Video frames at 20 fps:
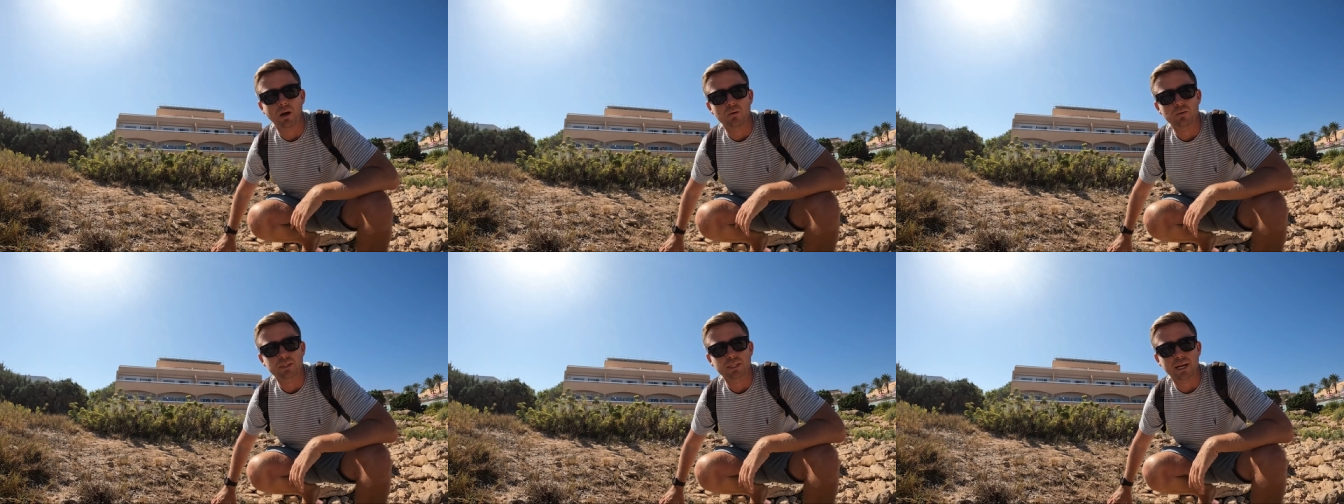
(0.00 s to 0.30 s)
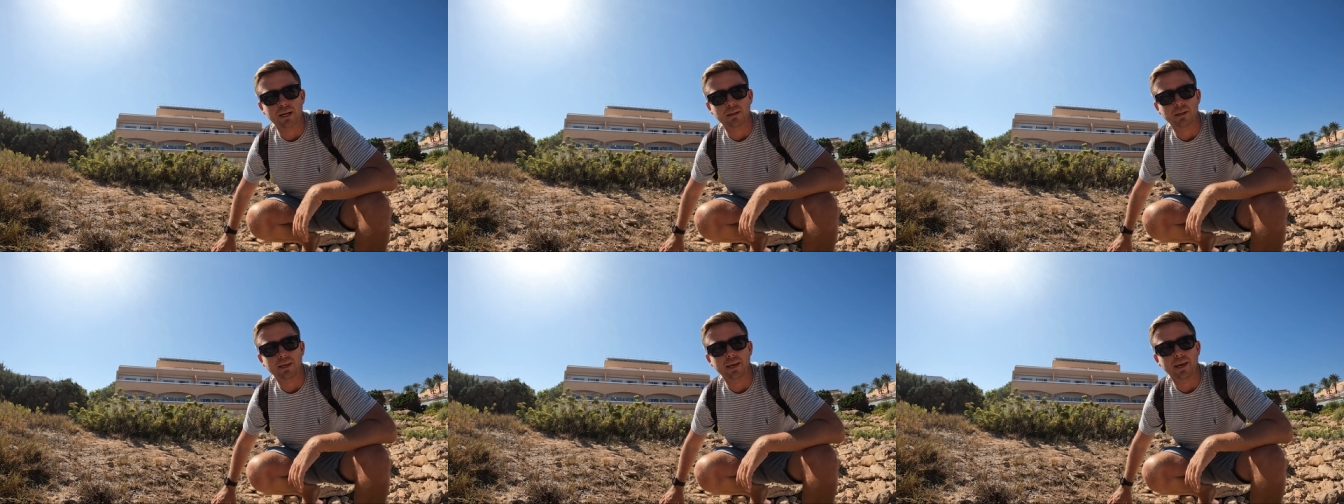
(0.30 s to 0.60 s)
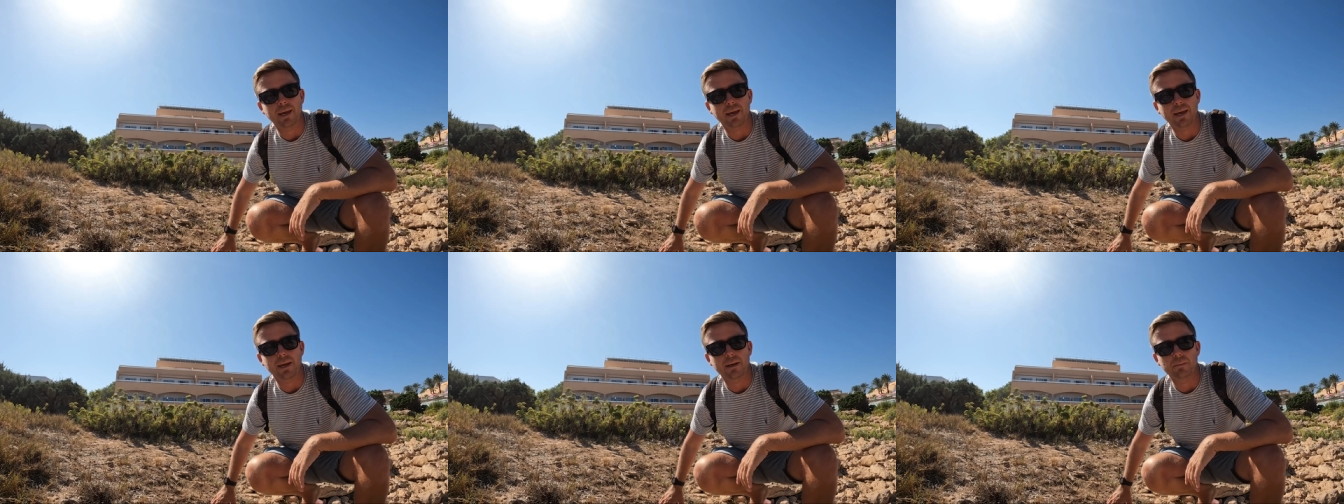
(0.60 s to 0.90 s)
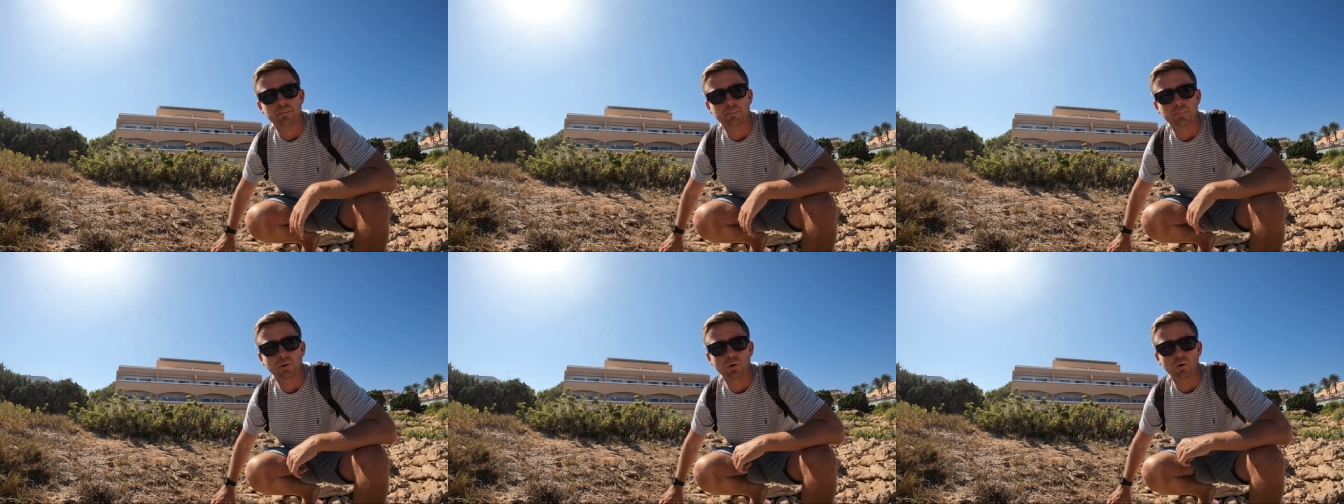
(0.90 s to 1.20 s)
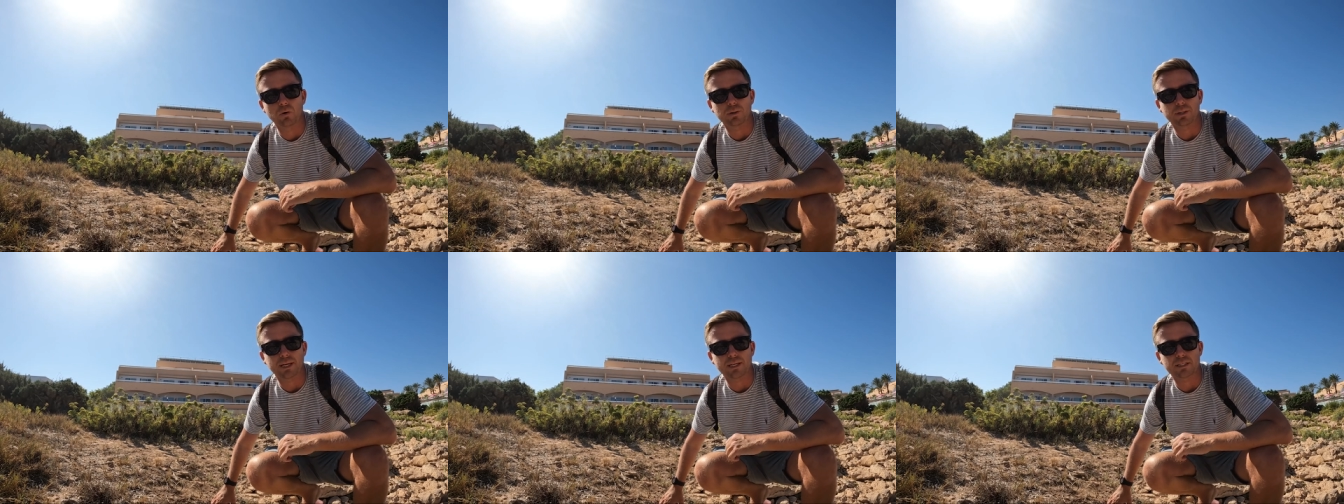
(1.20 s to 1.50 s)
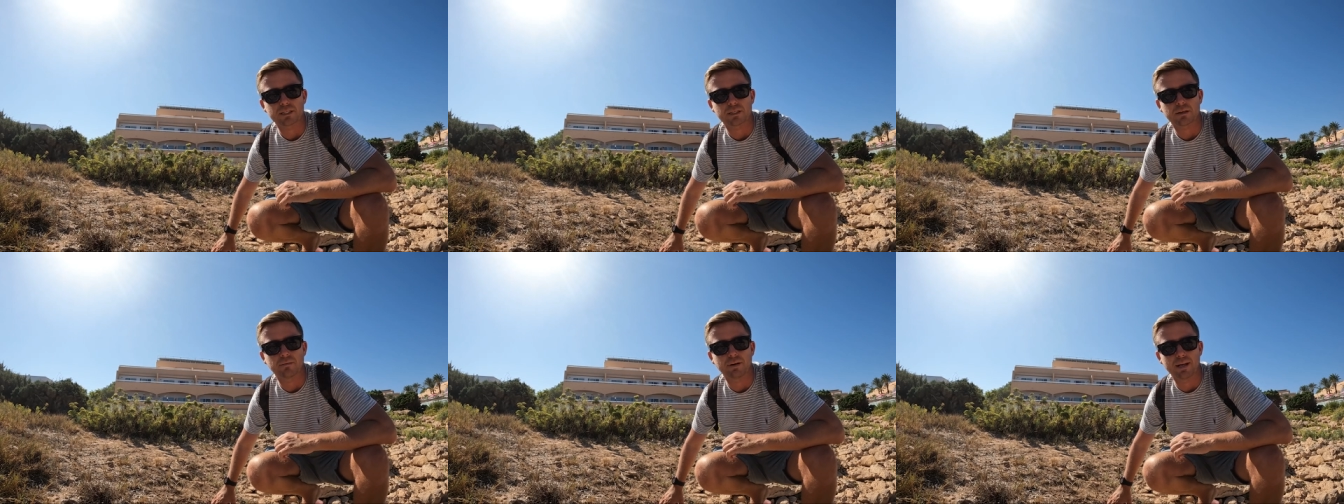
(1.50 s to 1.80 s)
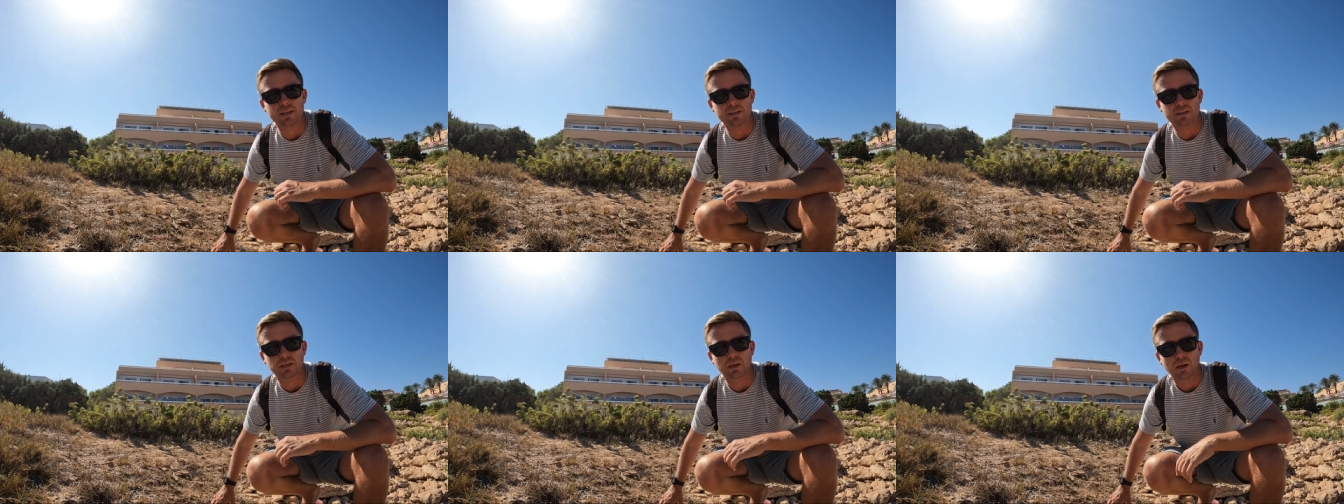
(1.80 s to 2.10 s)
hotel here in Port Des
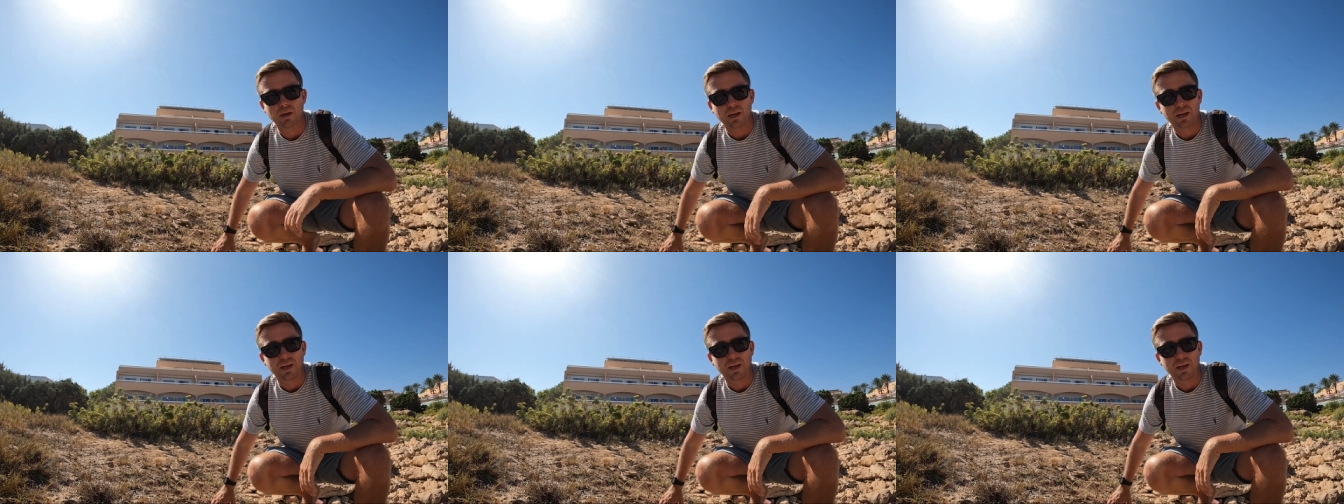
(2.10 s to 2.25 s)
Torrent.